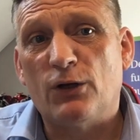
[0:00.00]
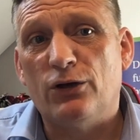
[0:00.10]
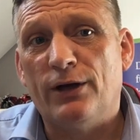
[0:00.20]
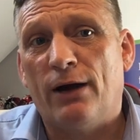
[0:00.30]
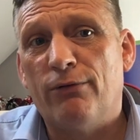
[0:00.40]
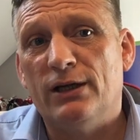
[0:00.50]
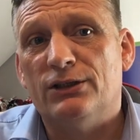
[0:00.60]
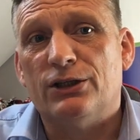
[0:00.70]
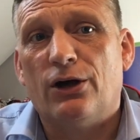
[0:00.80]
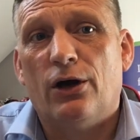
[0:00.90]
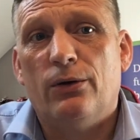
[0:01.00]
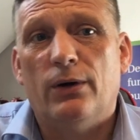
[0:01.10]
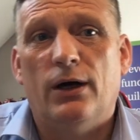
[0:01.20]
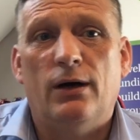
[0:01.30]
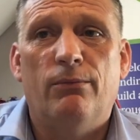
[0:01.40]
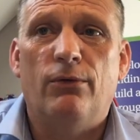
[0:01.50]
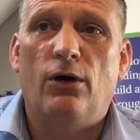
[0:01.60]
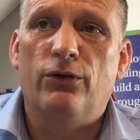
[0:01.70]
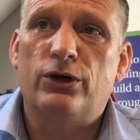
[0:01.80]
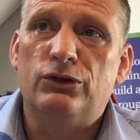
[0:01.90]
you're now ready to go
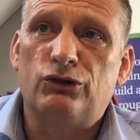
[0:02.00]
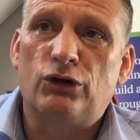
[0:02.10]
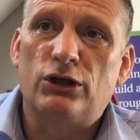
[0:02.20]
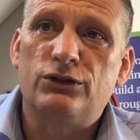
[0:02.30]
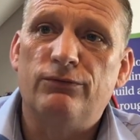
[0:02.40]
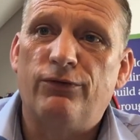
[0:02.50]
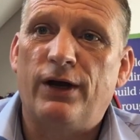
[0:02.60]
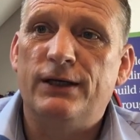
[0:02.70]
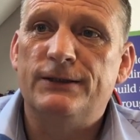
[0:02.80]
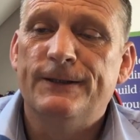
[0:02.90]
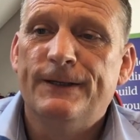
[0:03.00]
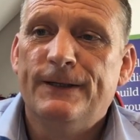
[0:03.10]
on the construction phase.